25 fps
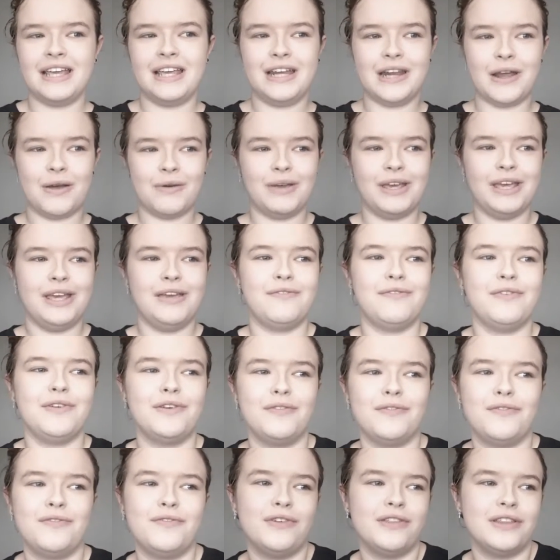you know,
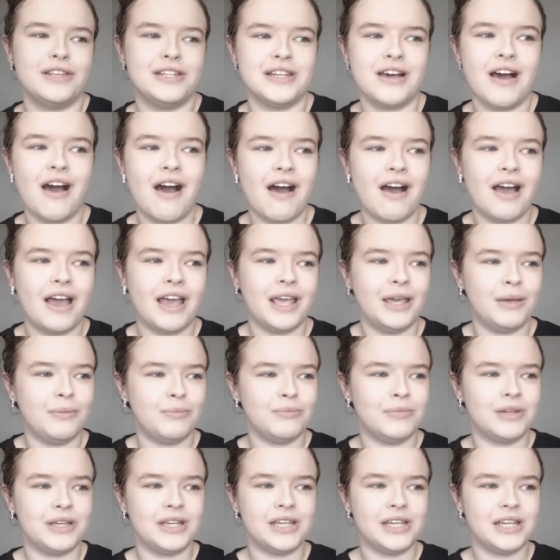even for the
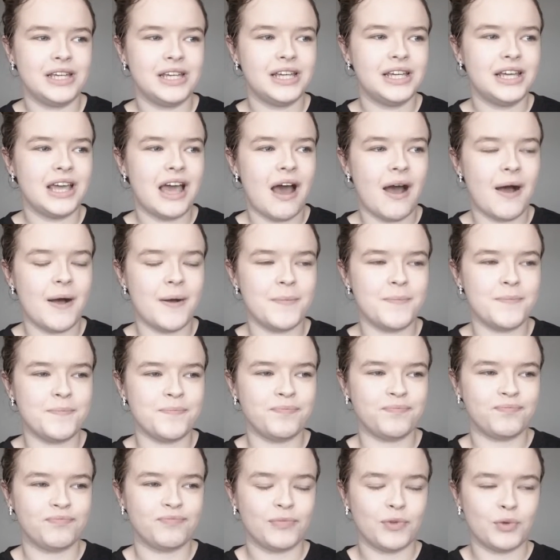time,
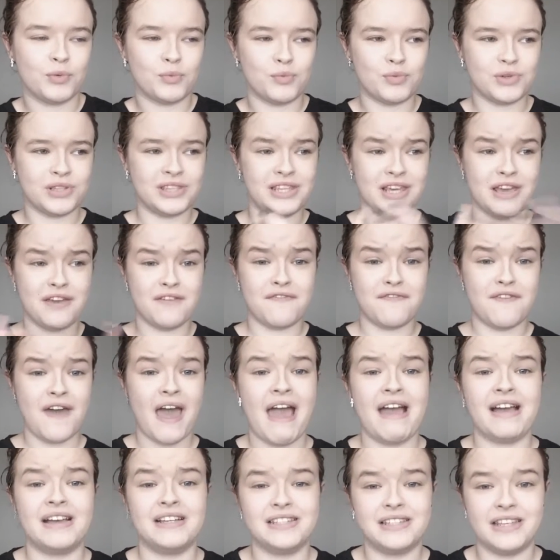with the
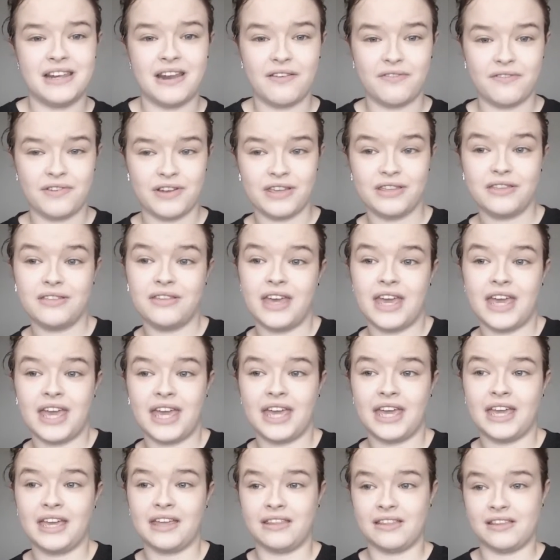effects and
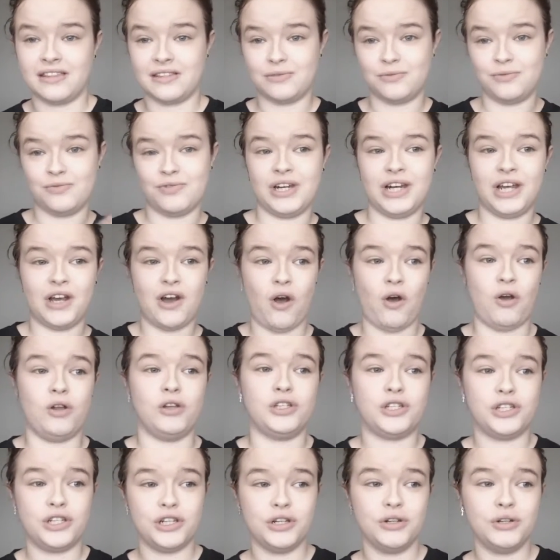everything, and it's really
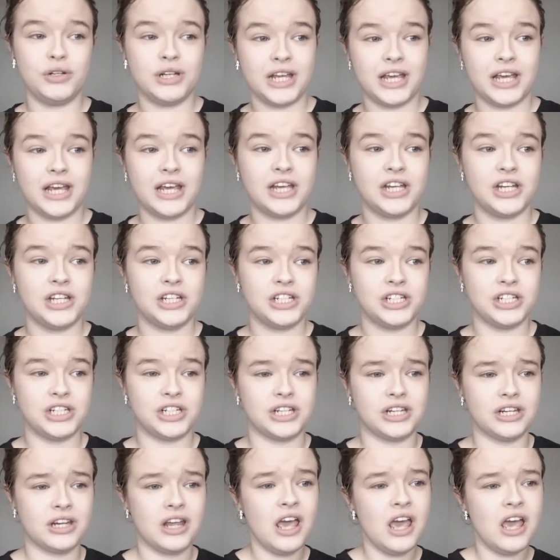cartoonish
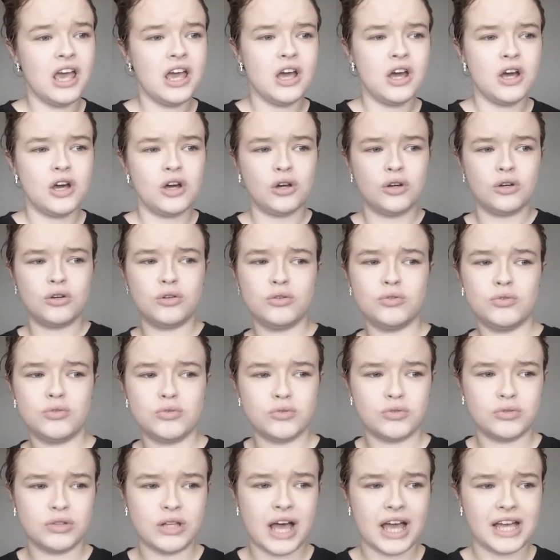and
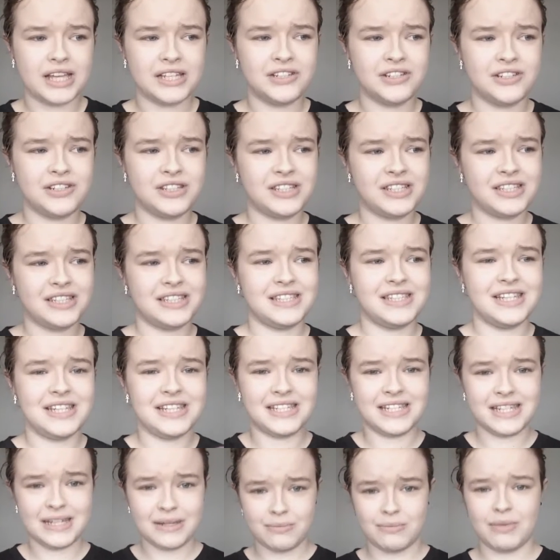cool,
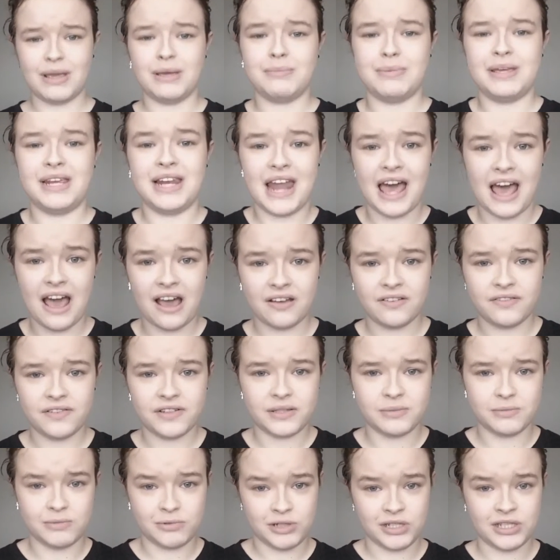it didn't make me laugh
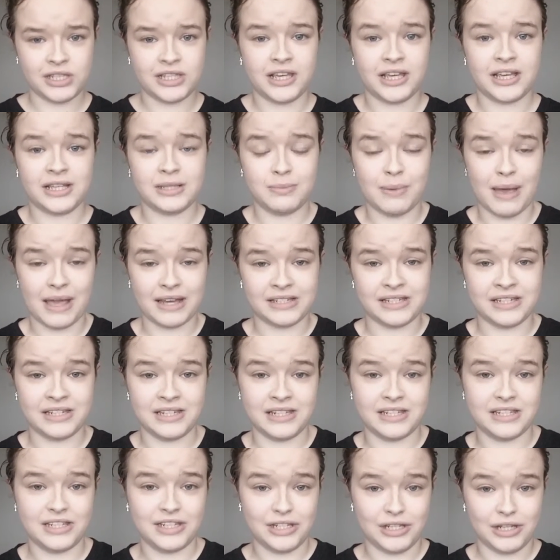as much as I expected
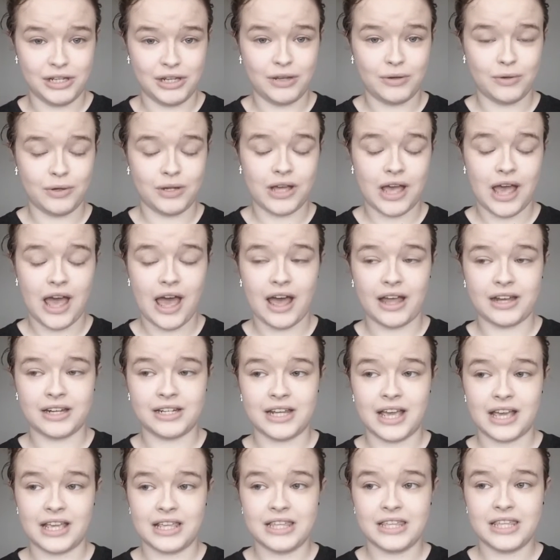it to do.
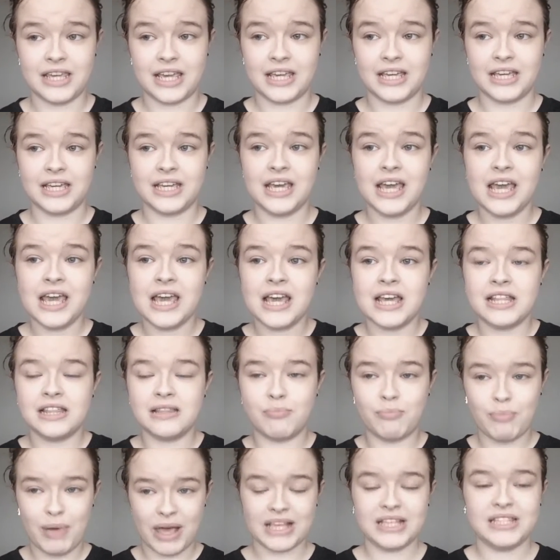And I think
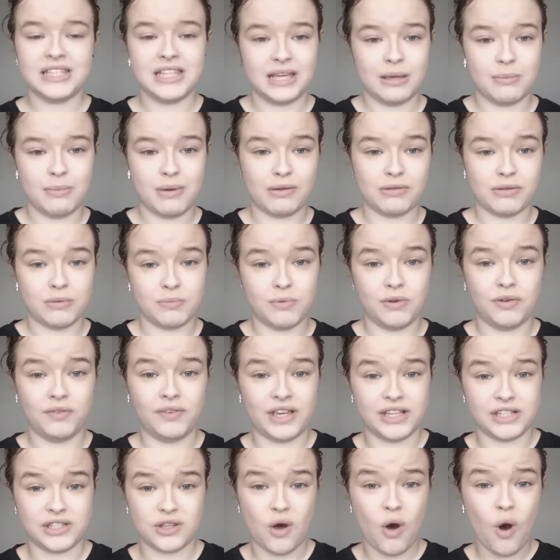the best thing about the
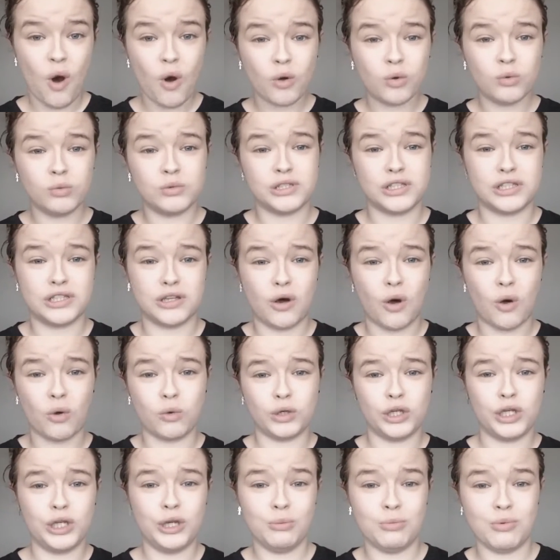movie as a whole was the
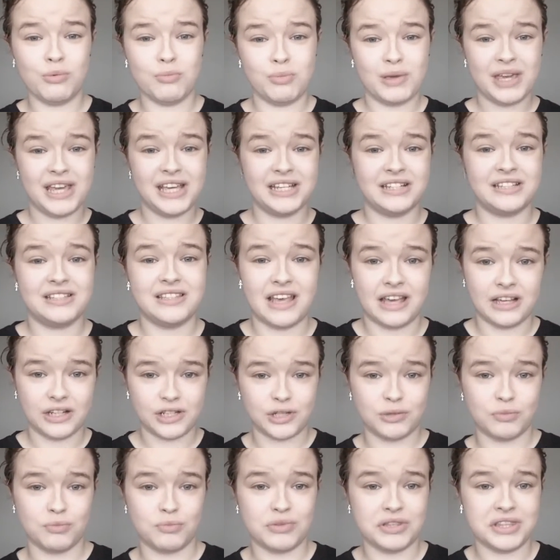whole Cuban Pete
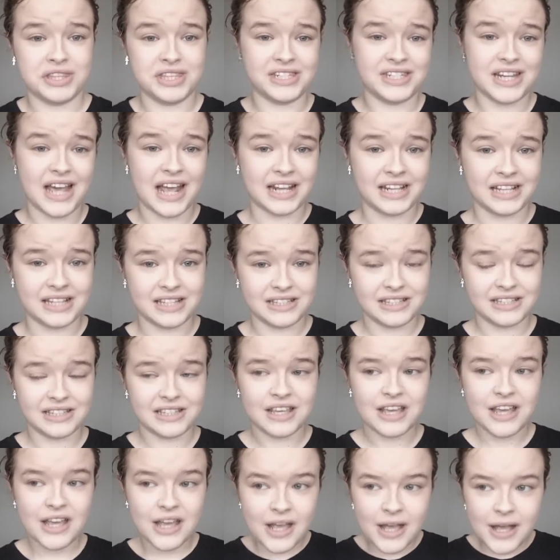section with the
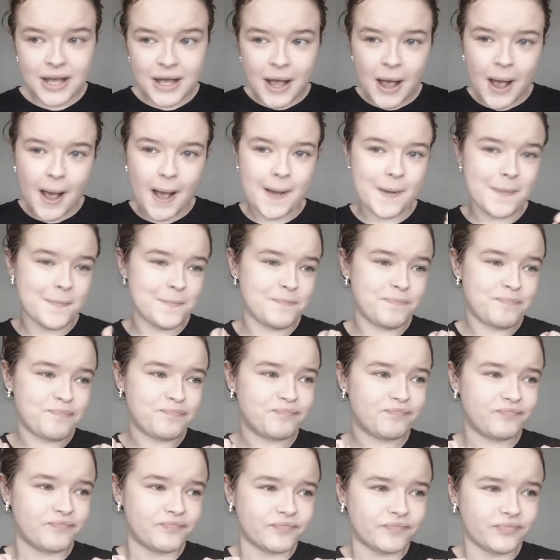dance. I
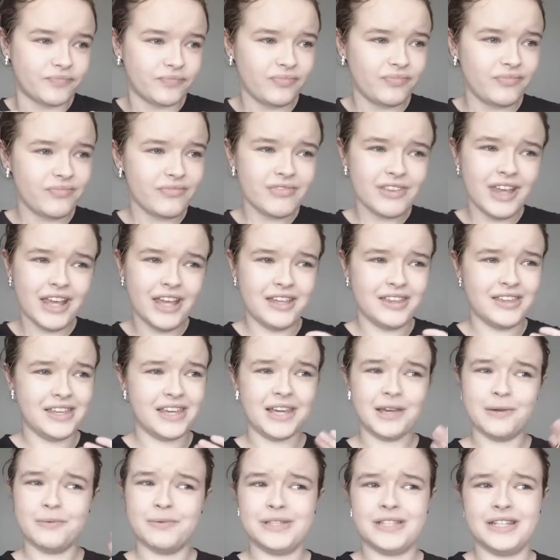
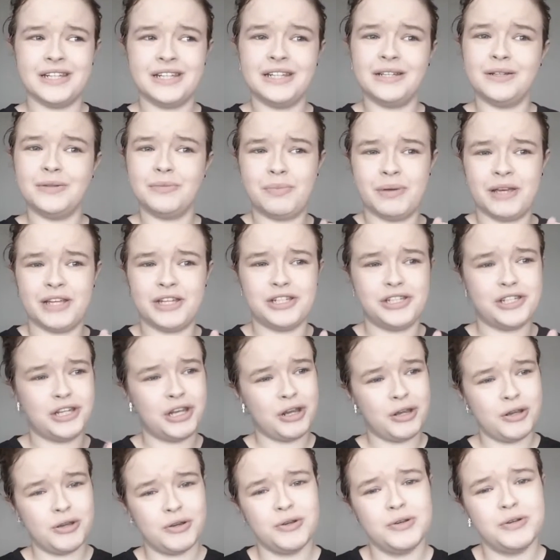think it was a little bit
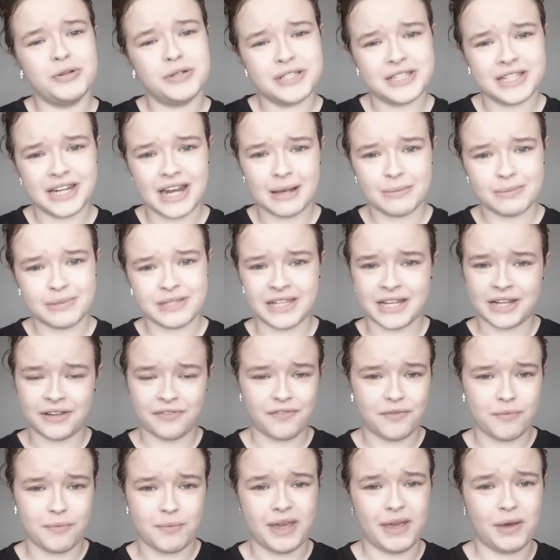too
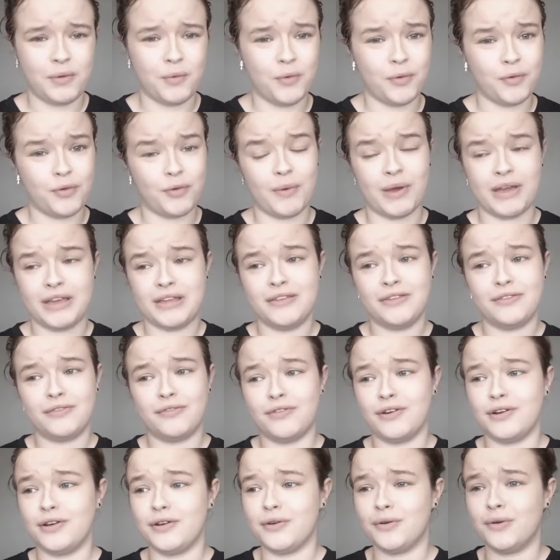slapstick for me all the way
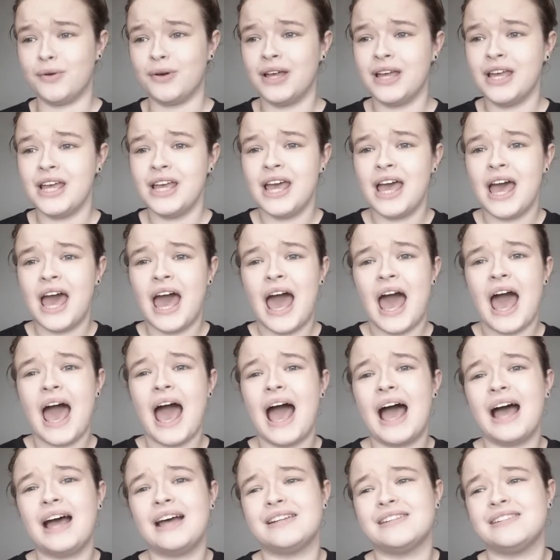through,
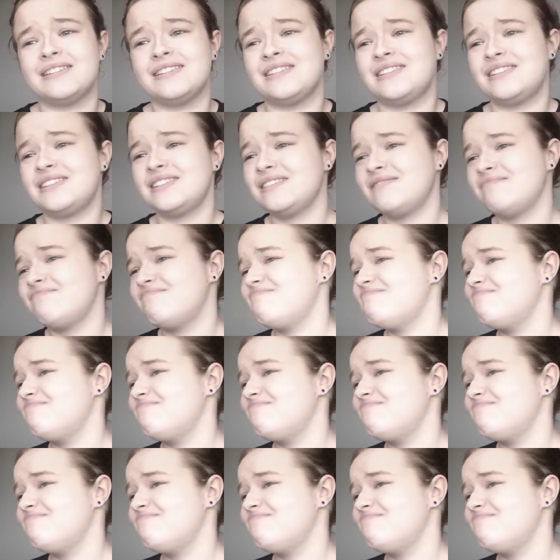and